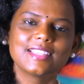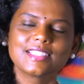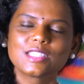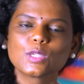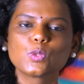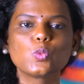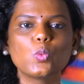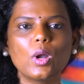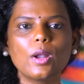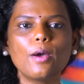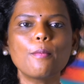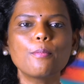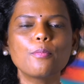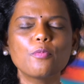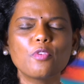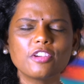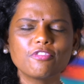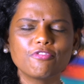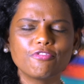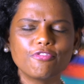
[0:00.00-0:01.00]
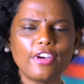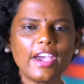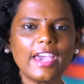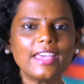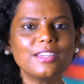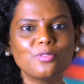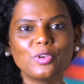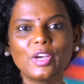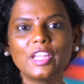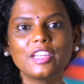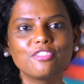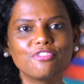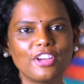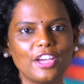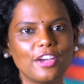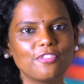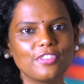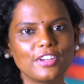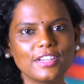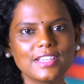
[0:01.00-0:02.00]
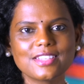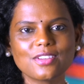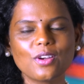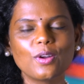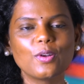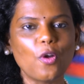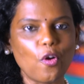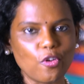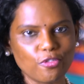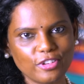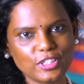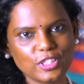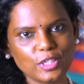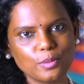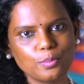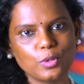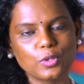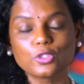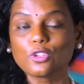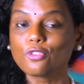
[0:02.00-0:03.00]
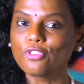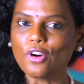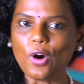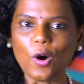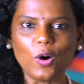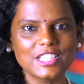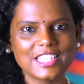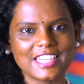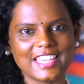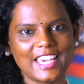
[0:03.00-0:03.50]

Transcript: this is one of my very very favorite non-fiction books of all